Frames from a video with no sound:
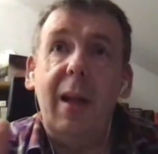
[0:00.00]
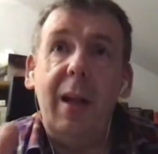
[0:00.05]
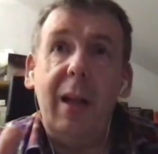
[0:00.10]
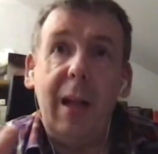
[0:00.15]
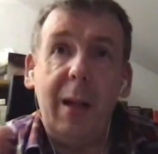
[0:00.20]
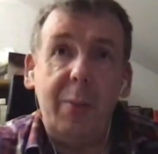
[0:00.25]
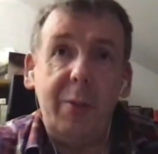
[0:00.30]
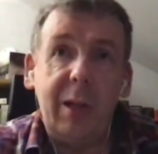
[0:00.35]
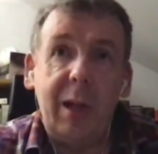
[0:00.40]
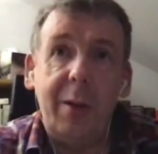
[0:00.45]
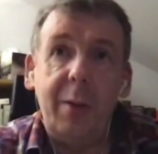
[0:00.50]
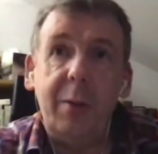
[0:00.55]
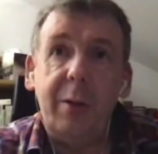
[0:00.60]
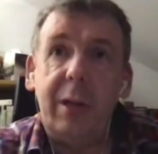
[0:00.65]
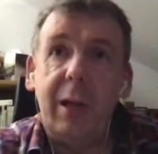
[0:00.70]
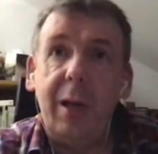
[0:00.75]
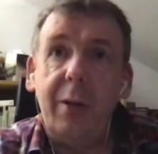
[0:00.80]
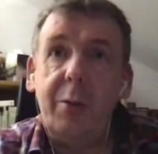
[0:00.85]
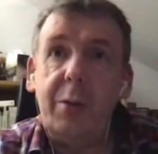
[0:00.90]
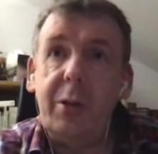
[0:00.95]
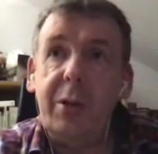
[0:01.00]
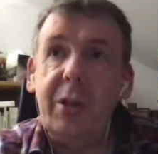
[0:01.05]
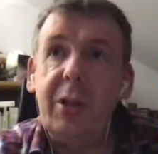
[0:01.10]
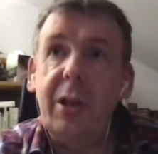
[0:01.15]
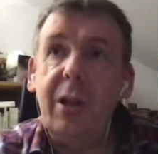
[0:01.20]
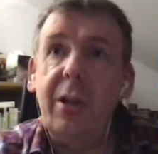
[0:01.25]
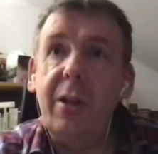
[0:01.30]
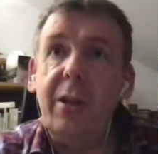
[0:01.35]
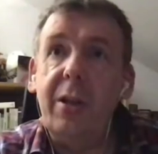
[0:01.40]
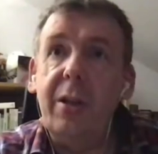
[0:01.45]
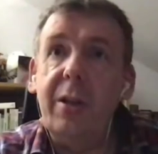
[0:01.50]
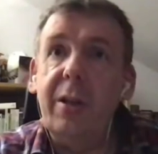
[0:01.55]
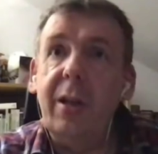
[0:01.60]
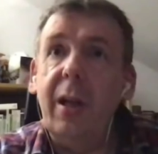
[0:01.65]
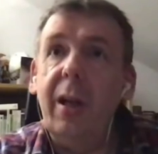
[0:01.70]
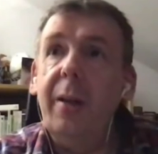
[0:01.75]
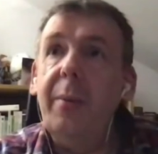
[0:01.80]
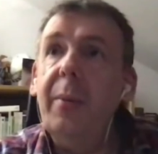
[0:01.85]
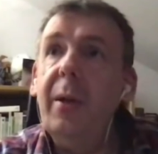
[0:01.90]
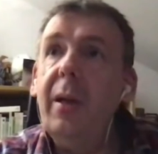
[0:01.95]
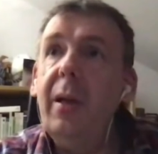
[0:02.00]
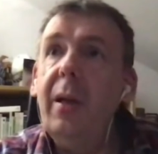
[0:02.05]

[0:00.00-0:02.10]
And that was how it was considered at the time.